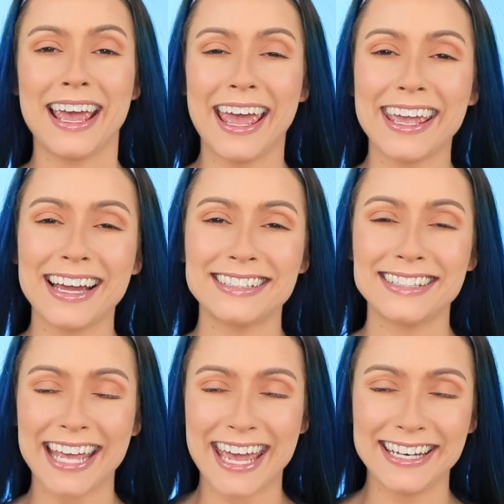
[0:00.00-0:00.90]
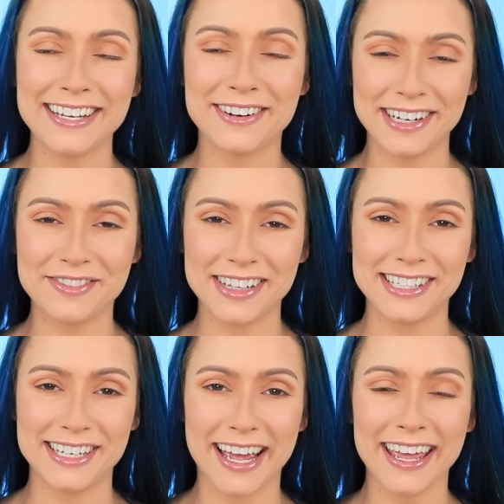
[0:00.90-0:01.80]
Hey guys, it's Annie, Creative
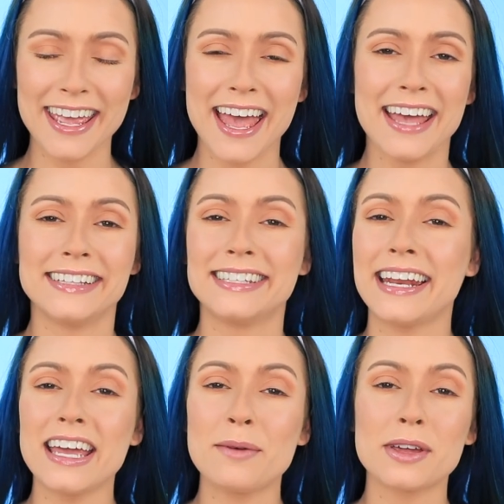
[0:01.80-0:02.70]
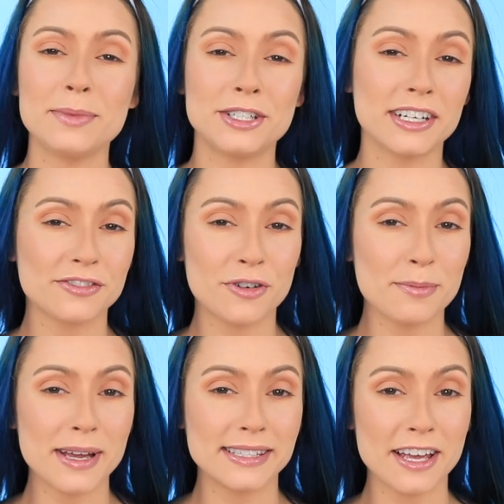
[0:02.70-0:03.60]
Cliche. Today I'm going to be
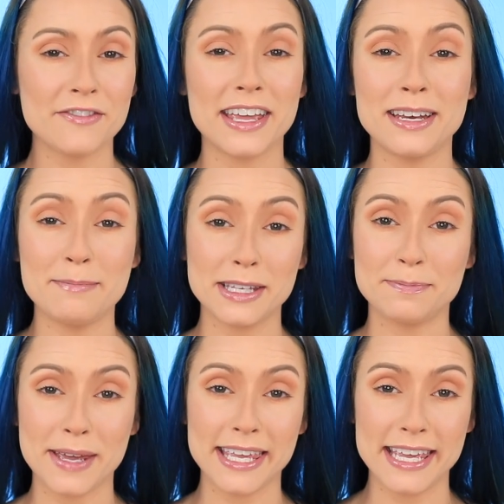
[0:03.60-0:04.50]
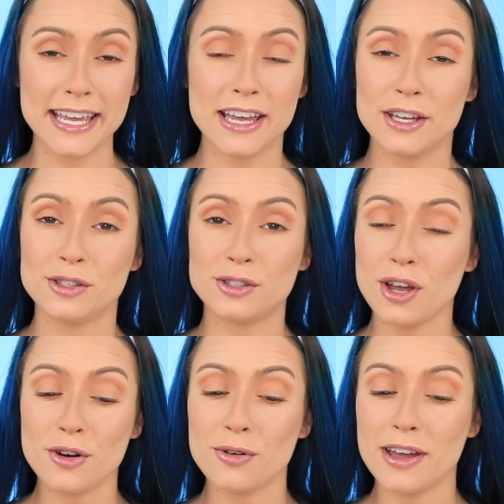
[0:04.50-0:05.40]
transforming myself into Miss Piggy,
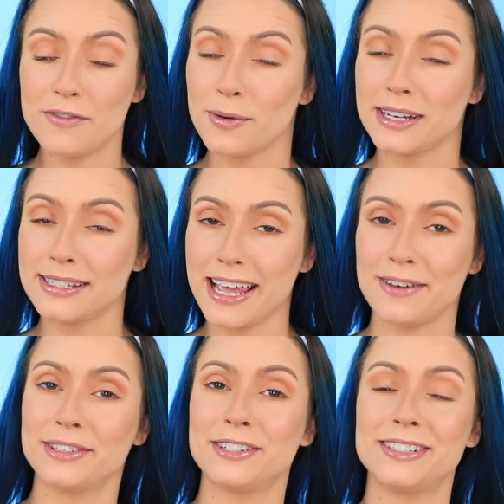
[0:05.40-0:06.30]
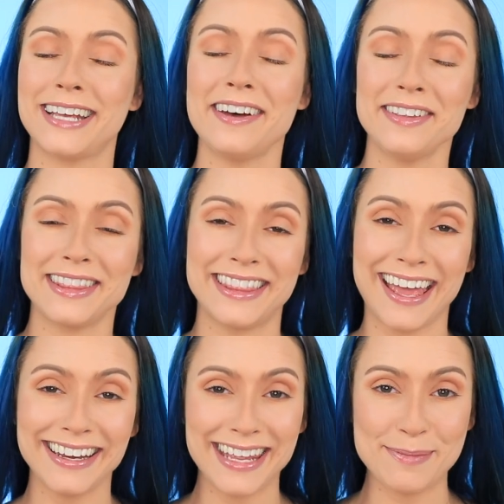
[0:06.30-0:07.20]
so if you want to see how it turns out,
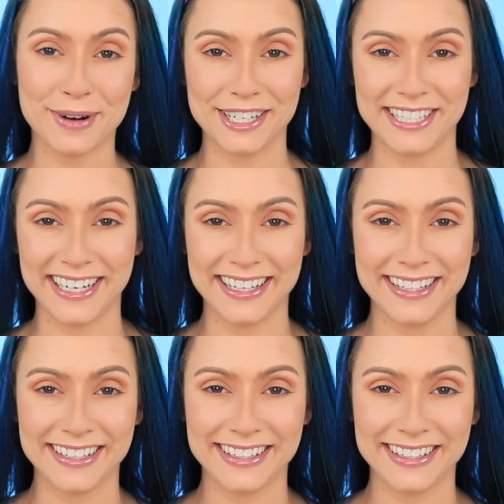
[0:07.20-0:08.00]
then keep watching.